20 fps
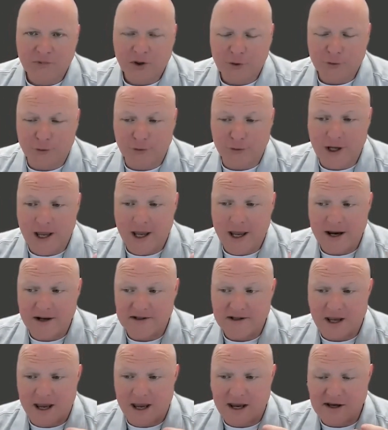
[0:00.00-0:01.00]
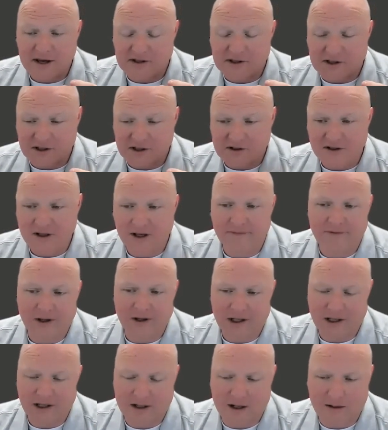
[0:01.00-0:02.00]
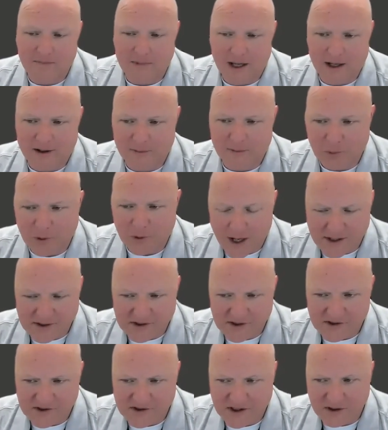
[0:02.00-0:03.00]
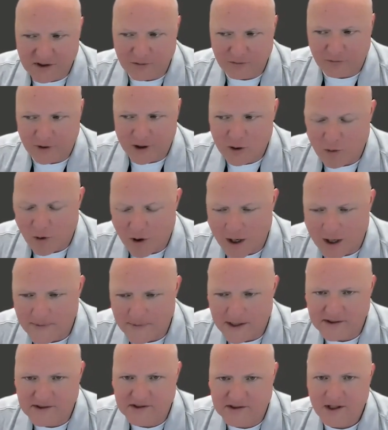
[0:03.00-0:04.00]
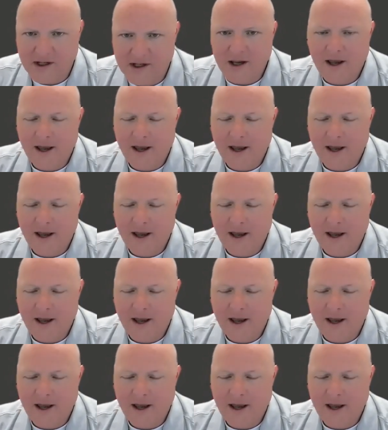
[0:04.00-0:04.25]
create a significant amount of processing requirements,